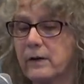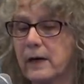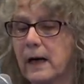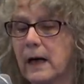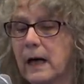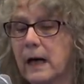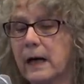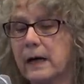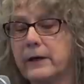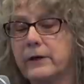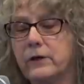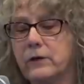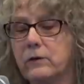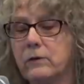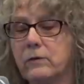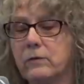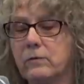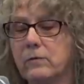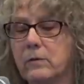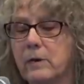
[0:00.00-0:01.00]
that I
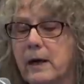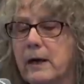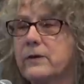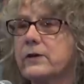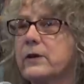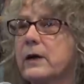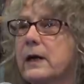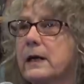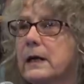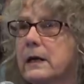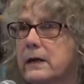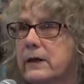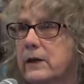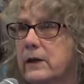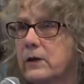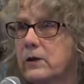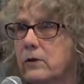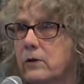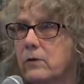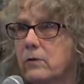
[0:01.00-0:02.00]
do as I
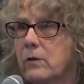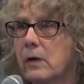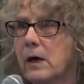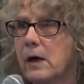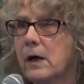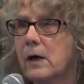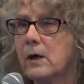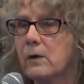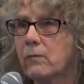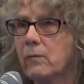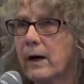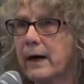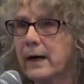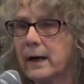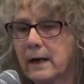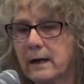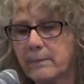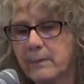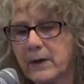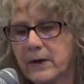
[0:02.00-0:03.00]
continue
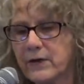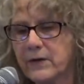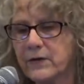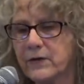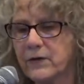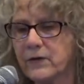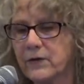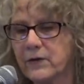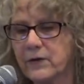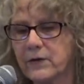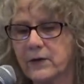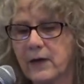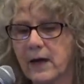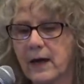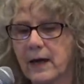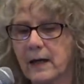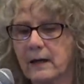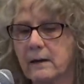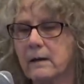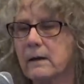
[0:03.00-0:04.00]
writing pieces
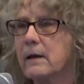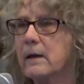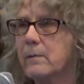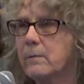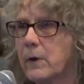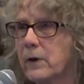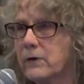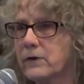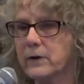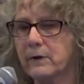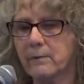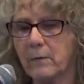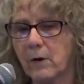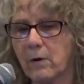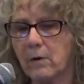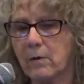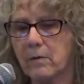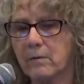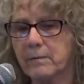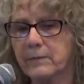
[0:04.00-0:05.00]
and composing
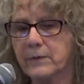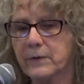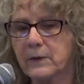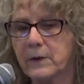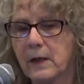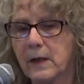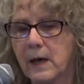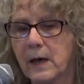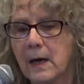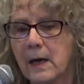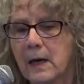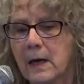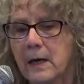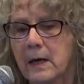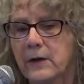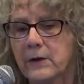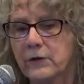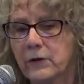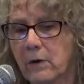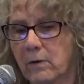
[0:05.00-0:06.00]
poems.
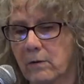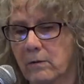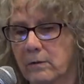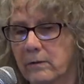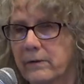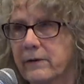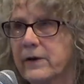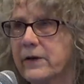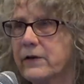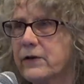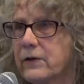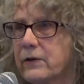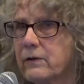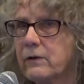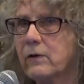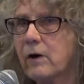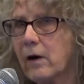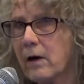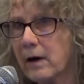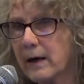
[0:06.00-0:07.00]
So this
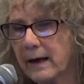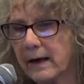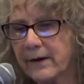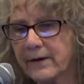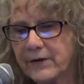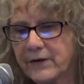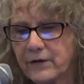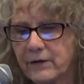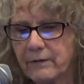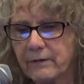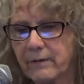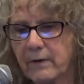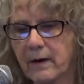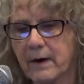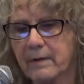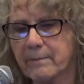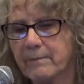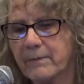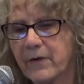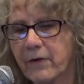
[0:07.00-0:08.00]
talk has
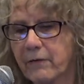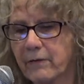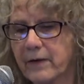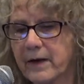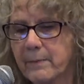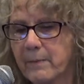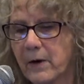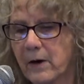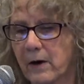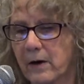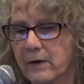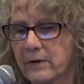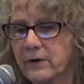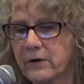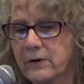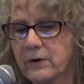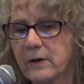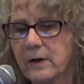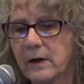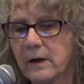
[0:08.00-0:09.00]
um, three
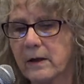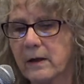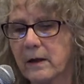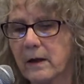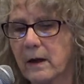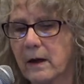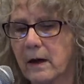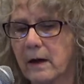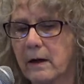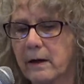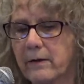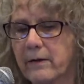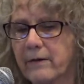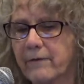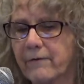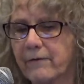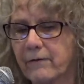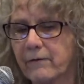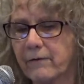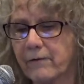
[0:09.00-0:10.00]
parts. Uh, the
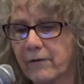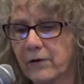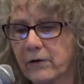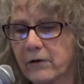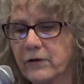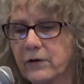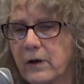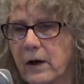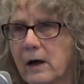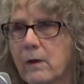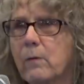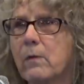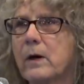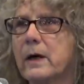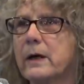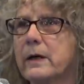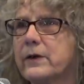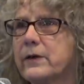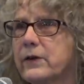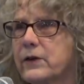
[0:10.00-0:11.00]
first, I
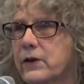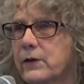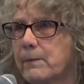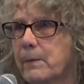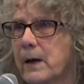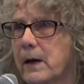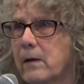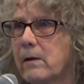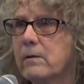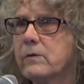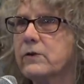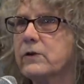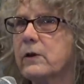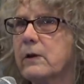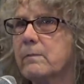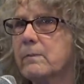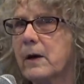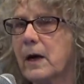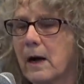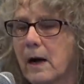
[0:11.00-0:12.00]
want to dispel
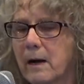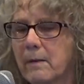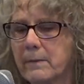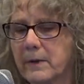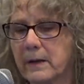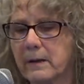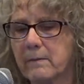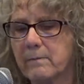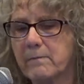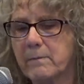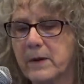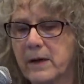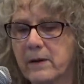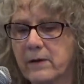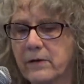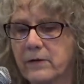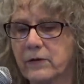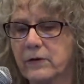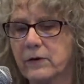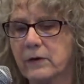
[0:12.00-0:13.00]
some common
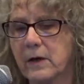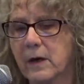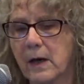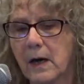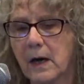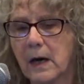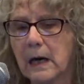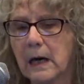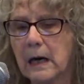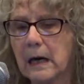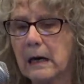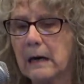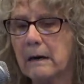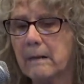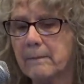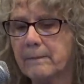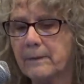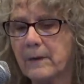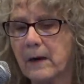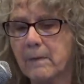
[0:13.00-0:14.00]
myths
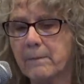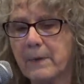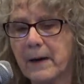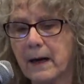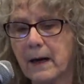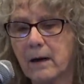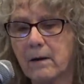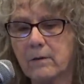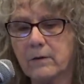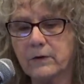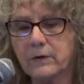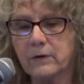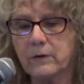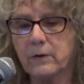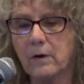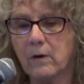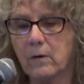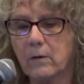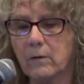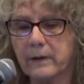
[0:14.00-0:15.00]
um, about
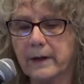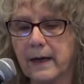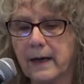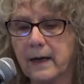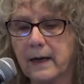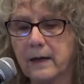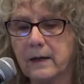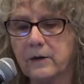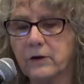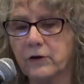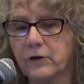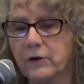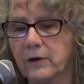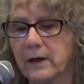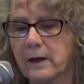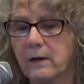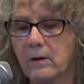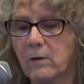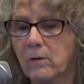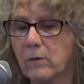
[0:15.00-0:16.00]
old age
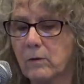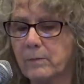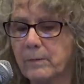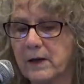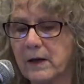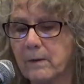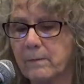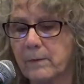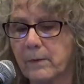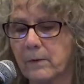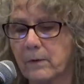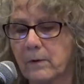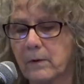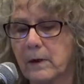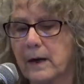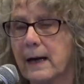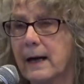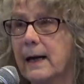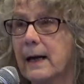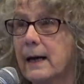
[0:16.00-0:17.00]
and old
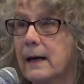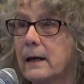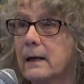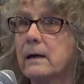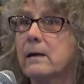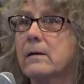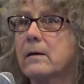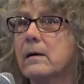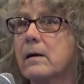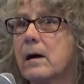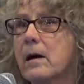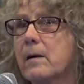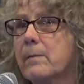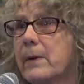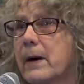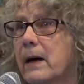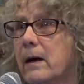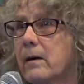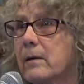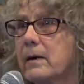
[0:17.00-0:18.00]
people and
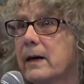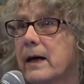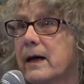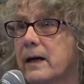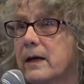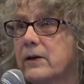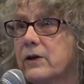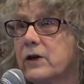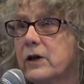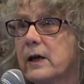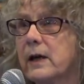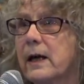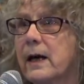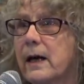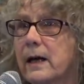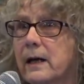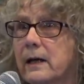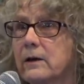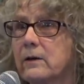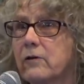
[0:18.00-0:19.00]
about aging
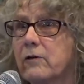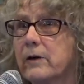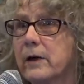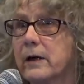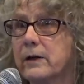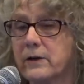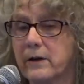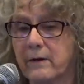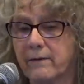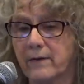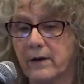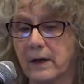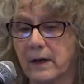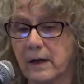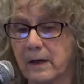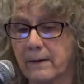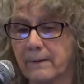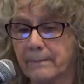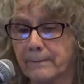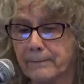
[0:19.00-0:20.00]
and
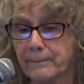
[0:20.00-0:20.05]
creativity.